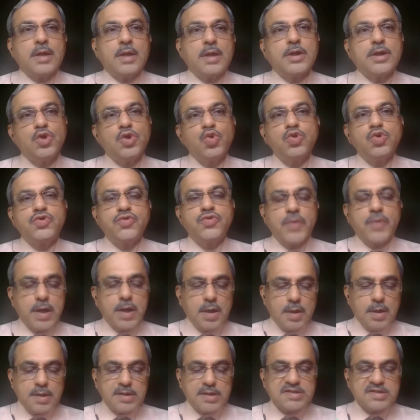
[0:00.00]
The
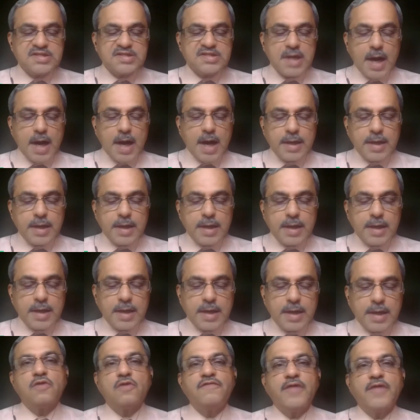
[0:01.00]
usual starting
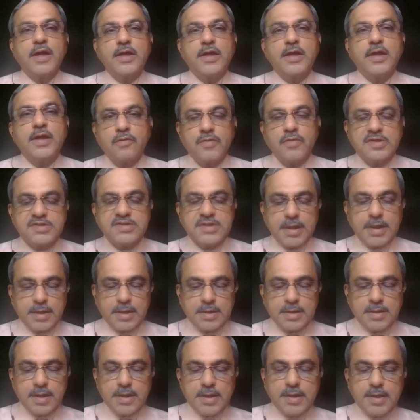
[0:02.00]
dose of
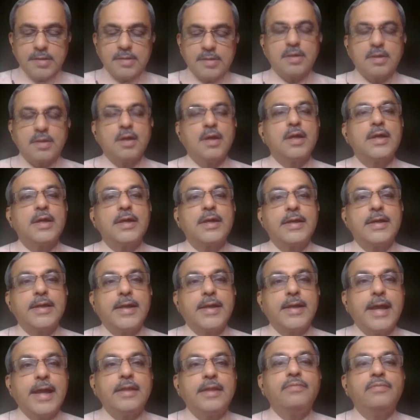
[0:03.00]
atorvastatin is
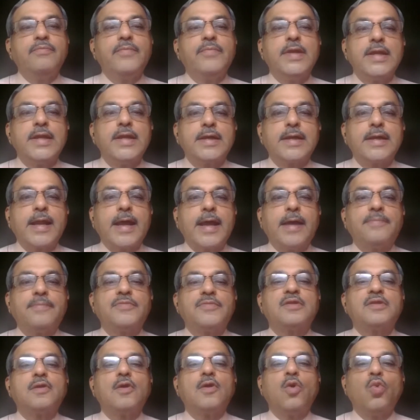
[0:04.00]
10
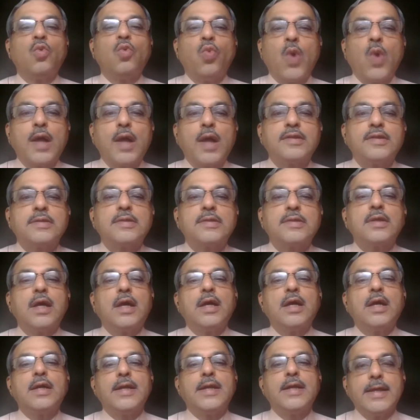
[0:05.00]
milligrams once
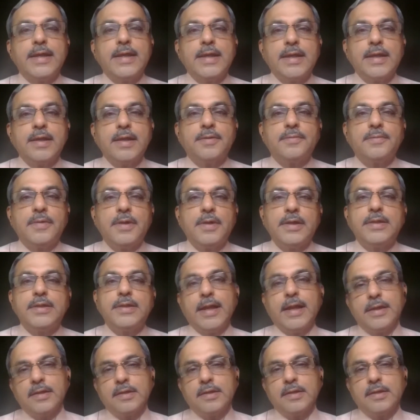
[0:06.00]
a day
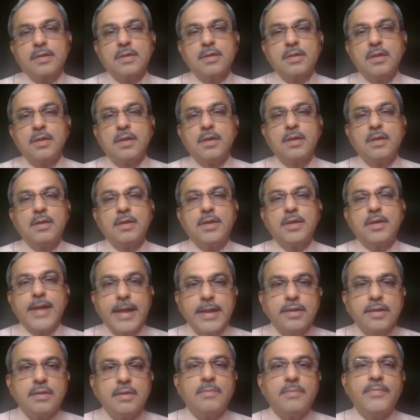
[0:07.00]
in adults.
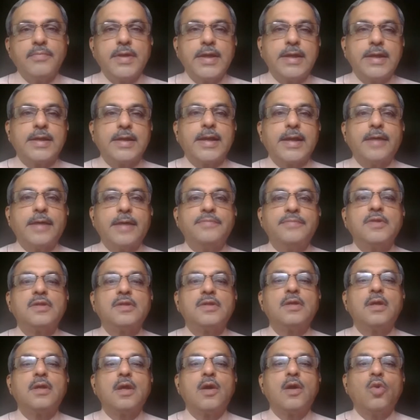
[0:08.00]
10
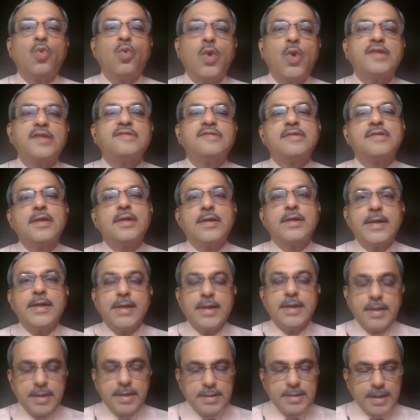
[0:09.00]
milligrams once a
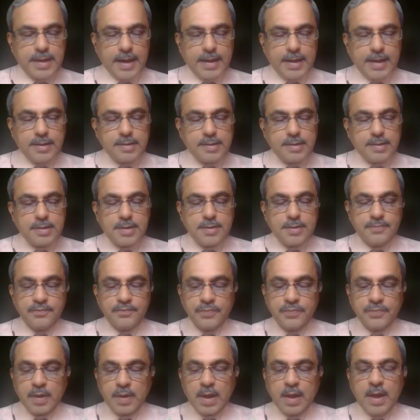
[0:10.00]
day in adults.
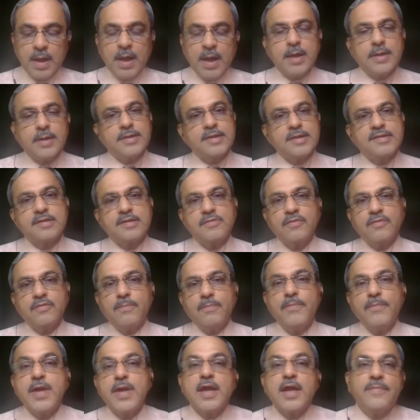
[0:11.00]
This
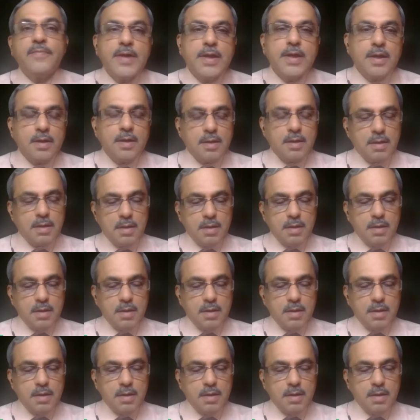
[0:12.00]
may be